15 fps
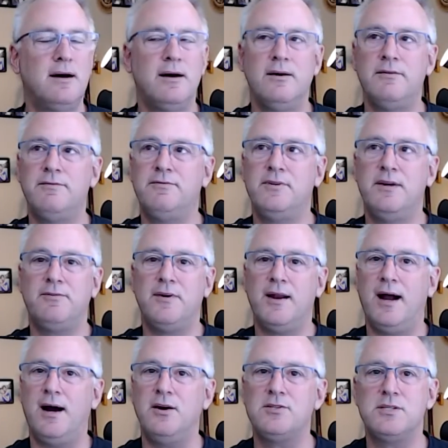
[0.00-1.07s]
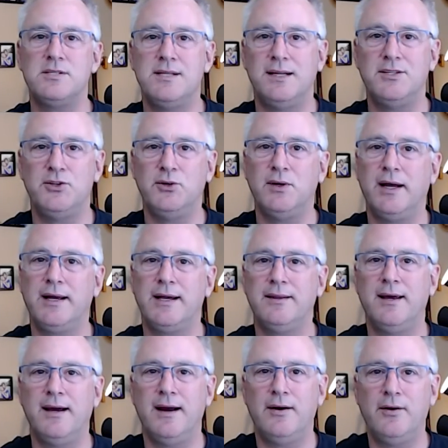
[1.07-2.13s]
of different houses that you like in
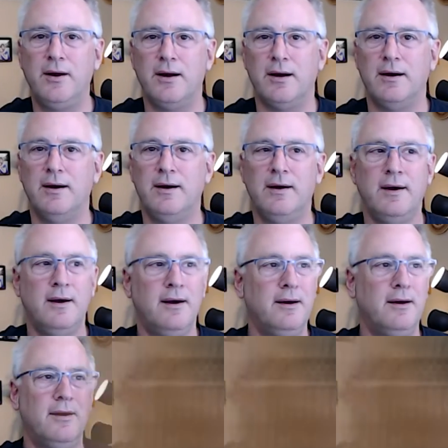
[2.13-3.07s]
the area. You